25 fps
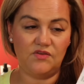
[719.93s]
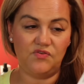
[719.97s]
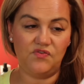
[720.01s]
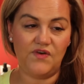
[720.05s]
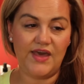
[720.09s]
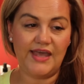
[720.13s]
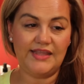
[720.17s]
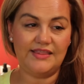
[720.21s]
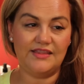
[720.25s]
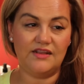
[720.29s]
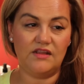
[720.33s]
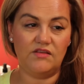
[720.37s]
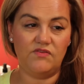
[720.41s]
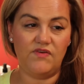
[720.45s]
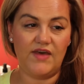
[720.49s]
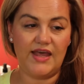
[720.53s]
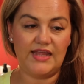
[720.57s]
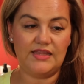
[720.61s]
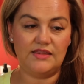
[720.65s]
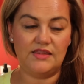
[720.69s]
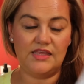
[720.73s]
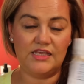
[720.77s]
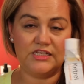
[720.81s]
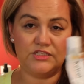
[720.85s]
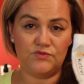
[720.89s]
The fact that I've
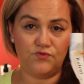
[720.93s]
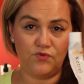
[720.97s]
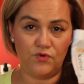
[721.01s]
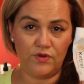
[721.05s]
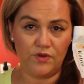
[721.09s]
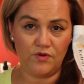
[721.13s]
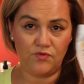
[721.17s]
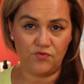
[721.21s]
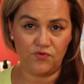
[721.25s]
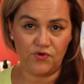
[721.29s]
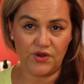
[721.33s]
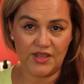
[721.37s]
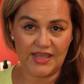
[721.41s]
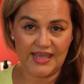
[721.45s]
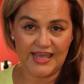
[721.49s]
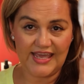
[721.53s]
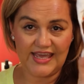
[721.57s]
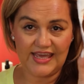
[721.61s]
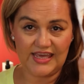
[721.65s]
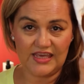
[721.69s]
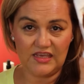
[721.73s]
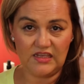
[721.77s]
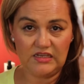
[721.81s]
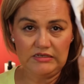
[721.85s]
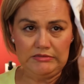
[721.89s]
had this for over a
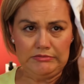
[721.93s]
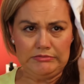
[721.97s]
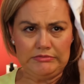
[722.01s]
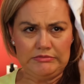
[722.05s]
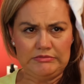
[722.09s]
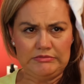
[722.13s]
year,